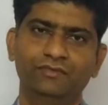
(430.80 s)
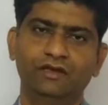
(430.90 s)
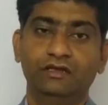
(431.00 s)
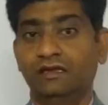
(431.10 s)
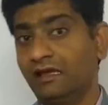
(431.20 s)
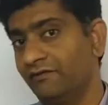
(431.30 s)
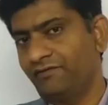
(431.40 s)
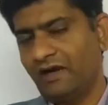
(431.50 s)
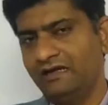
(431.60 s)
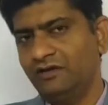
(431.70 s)
They can
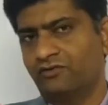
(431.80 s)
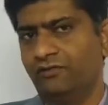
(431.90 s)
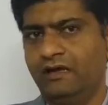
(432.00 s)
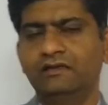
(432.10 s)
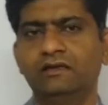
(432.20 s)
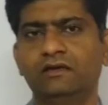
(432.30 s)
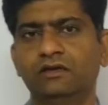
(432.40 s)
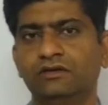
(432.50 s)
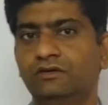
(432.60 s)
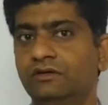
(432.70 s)
find out where the
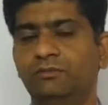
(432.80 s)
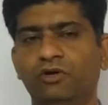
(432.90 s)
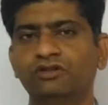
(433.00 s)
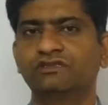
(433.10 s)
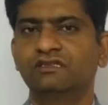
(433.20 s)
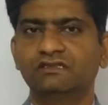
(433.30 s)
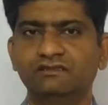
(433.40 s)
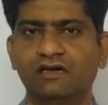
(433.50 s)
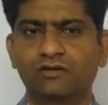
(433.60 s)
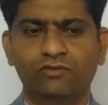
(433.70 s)
good opportunities
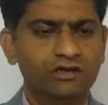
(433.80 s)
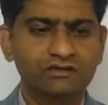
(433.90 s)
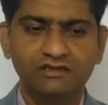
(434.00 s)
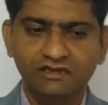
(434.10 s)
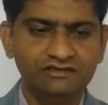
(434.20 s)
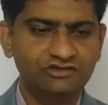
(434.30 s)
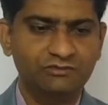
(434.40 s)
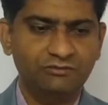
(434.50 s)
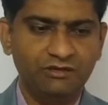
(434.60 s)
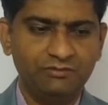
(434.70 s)
are, what are the needs of the
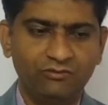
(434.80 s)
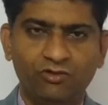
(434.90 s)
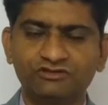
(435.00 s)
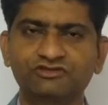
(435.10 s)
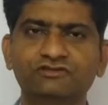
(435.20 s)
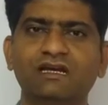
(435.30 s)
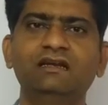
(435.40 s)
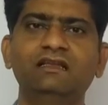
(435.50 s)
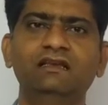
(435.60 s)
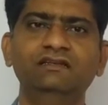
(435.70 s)
people, what society
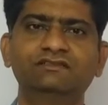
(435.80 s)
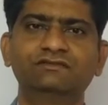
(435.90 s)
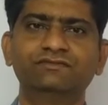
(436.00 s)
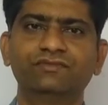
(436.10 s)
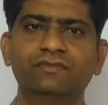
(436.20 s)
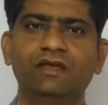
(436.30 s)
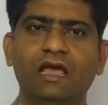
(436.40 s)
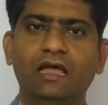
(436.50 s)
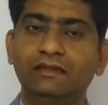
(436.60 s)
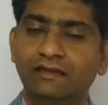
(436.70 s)
needs,
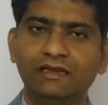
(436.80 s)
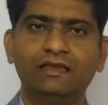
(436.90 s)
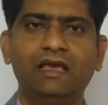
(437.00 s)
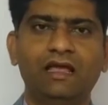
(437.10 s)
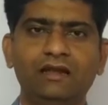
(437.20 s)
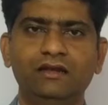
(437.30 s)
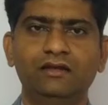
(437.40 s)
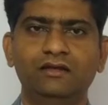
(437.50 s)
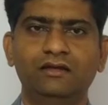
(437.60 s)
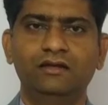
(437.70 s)
and they can
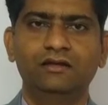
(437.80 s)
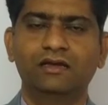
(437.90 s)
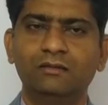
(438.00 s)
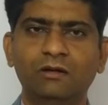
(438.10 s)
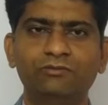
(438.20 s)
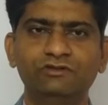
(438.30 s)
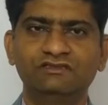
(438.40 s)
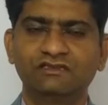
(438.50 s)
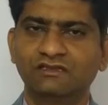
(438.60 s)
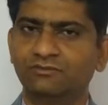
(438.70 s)
come up with
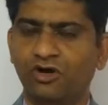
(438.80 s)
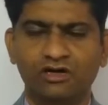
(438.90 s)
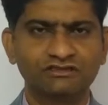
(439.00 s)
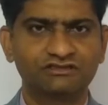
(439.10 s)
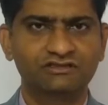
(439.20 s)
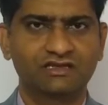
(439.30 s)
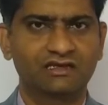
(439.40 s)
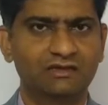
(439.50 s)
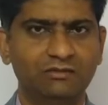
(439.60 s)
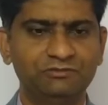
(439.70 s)
certain products, they can come
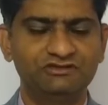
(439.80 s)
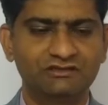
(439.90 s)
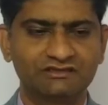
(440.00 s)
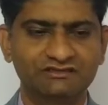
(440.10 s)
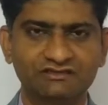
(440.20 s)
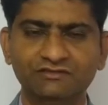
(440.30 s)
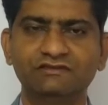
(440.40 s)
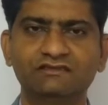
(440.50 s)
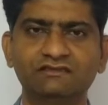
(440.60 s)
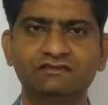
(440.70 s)
up with certain
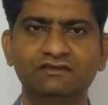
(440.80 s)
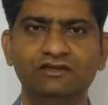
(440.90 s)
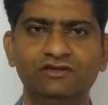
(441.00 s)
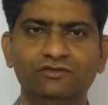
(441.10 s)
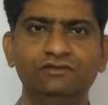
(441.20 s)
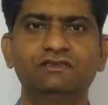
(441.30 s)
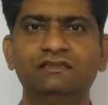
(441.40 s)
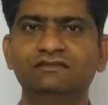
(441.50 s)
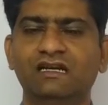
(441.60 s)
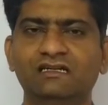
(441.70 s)
services which can
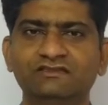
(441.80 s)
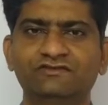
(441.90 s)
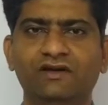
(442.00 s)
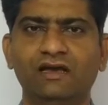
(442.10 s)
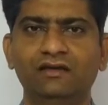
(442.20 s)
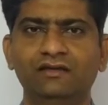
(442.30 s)
satisfy